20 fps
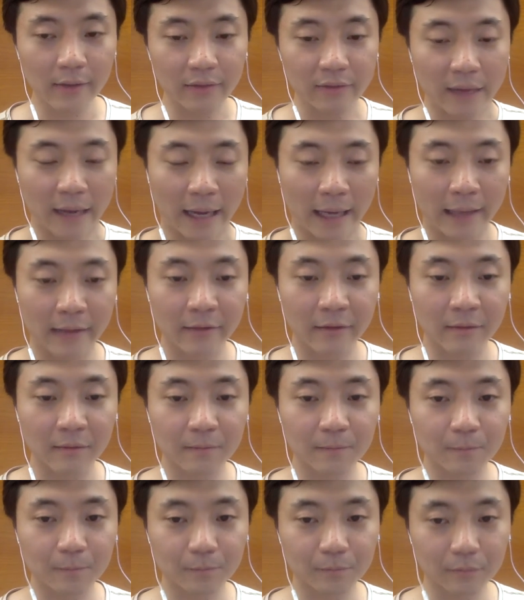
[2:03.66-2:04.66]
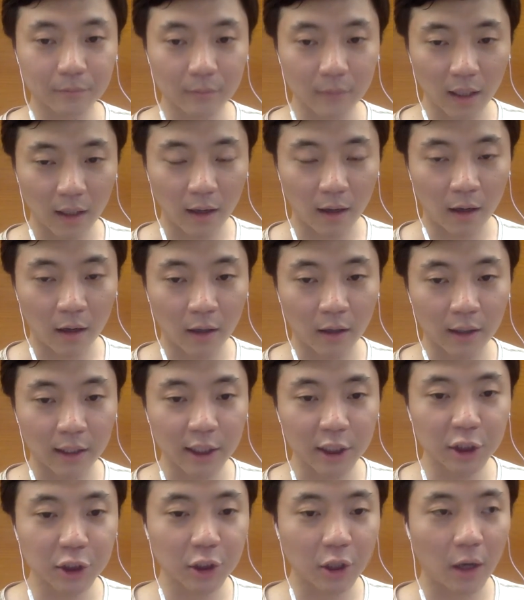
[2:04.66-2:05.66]
then
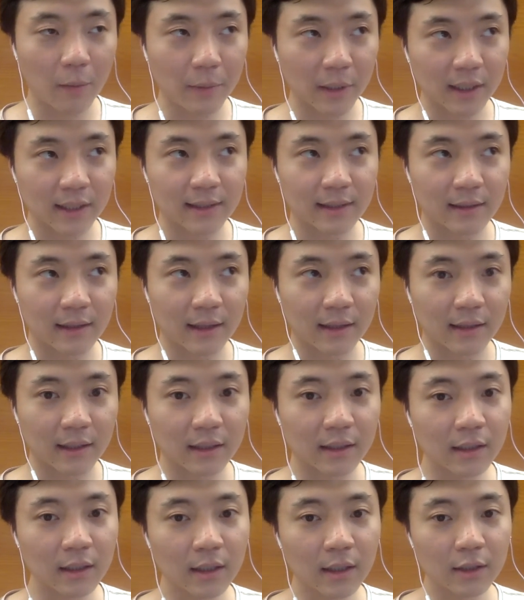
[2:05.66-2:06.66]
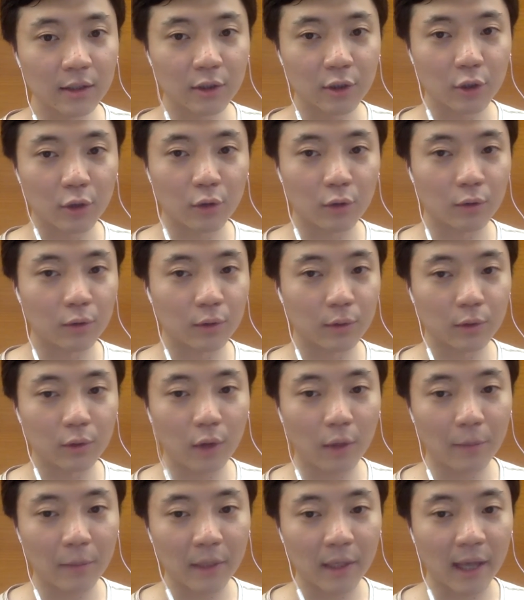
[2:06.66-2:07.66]
each topic is selected. So
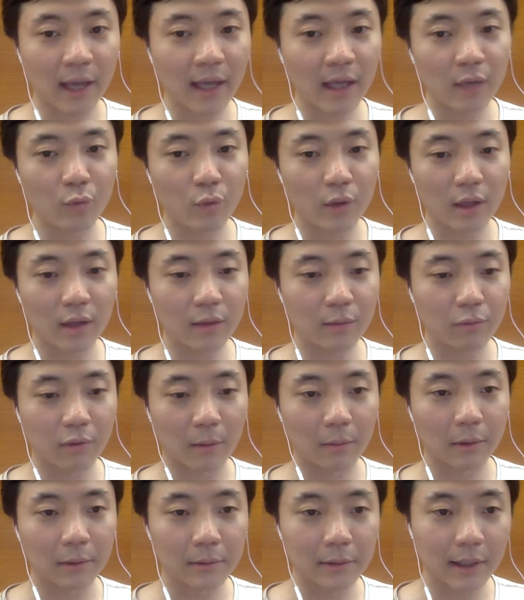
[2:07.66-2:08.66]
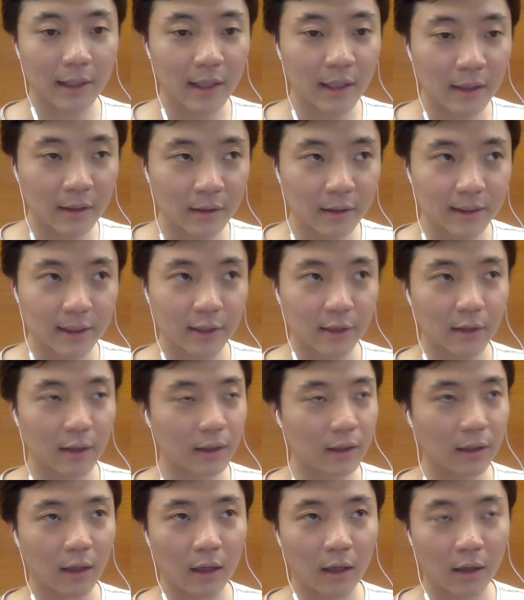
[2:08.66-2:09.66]
topic A with probability is
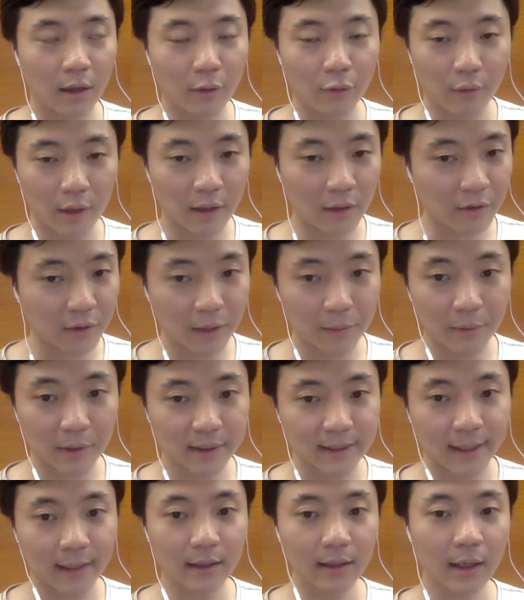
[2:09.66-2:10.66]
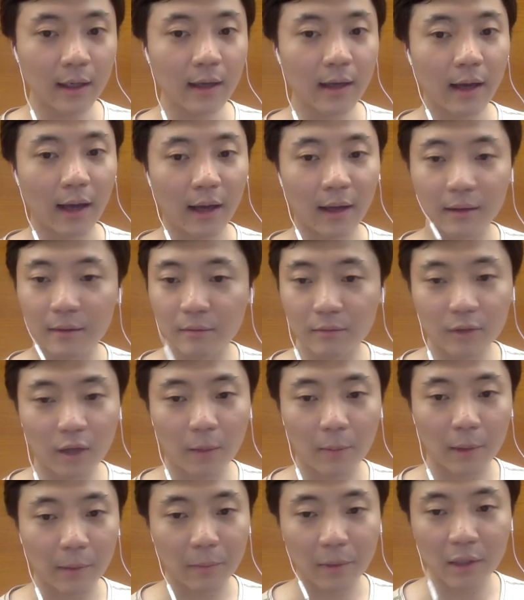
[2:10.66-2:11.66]
30% and
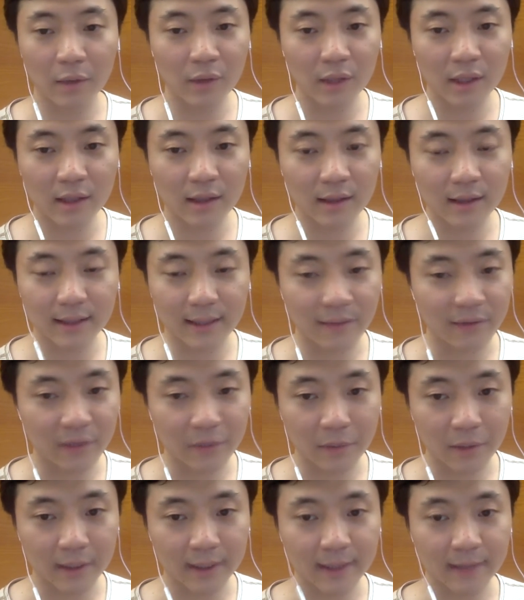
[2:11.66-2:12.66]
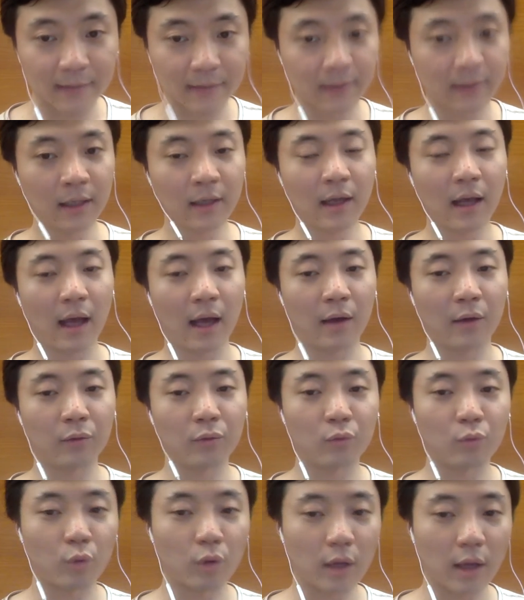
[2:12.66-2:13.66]
topic B with 70%.
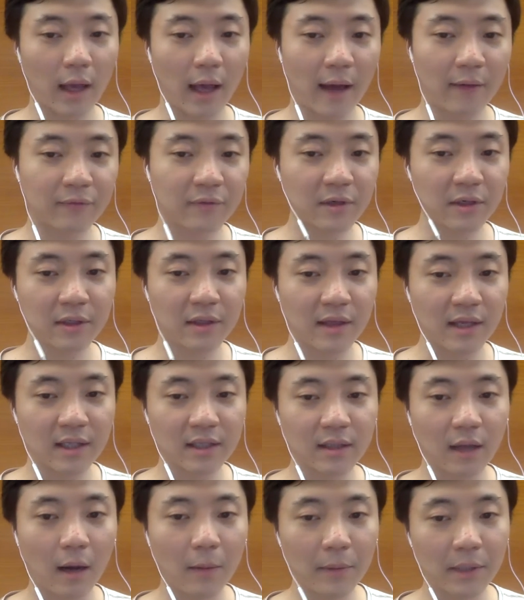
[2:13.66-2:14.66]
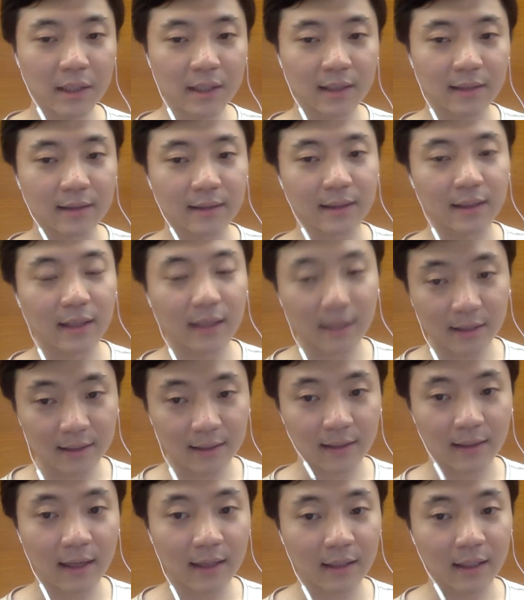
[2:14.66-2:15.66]
And after this topic is
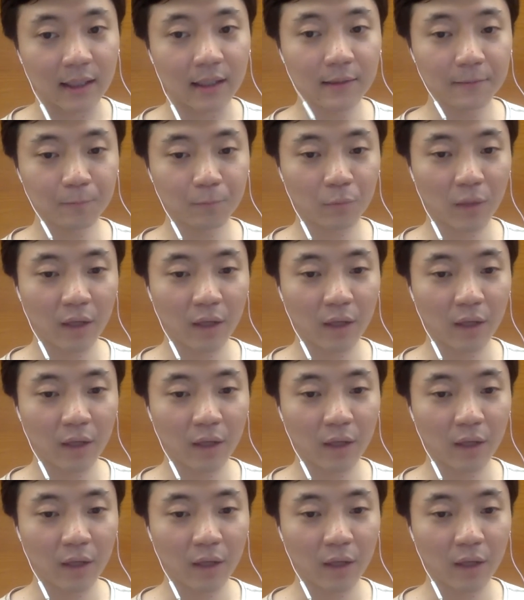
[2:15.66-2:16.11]
selected,